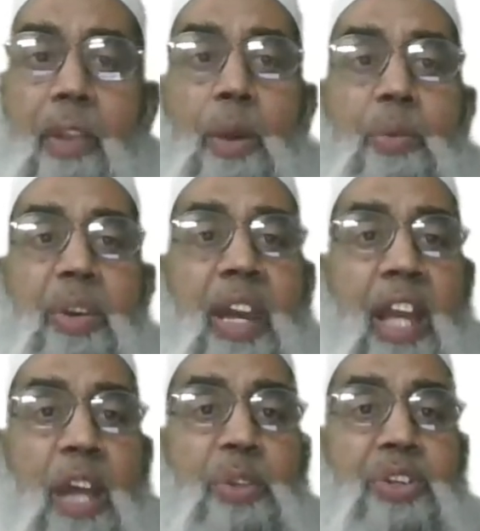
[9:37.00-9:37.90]
we can
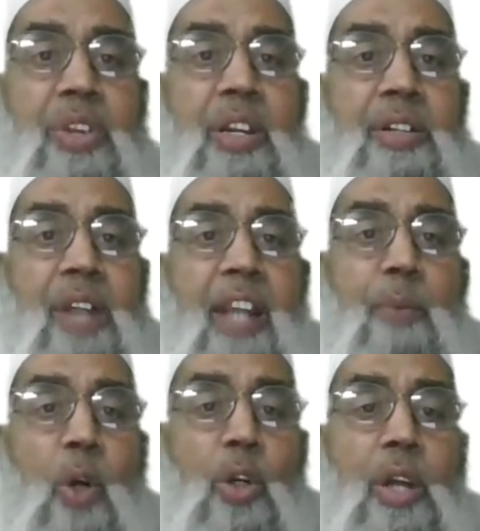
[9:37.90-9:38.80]
have a skin dried
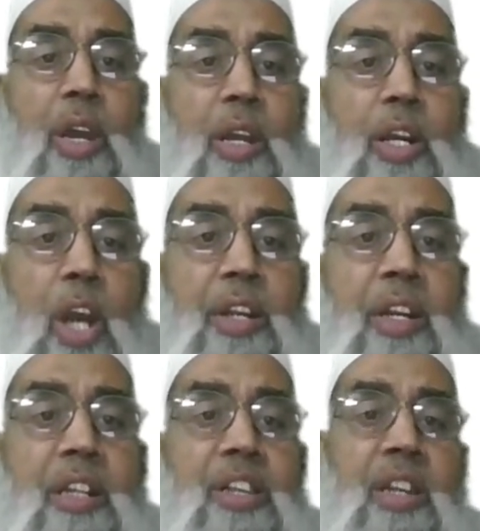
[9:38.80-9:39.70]
mold. Now,
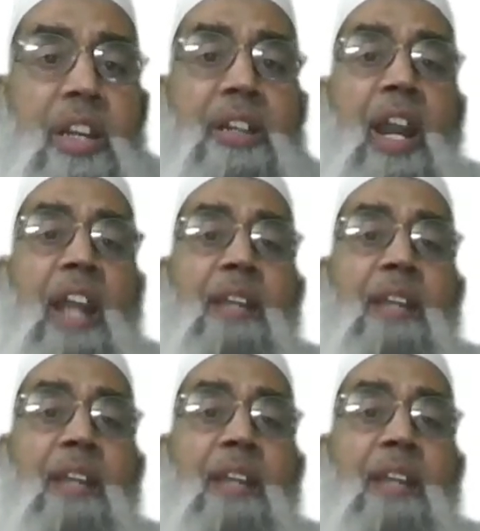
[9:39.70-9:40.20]
in the skin dried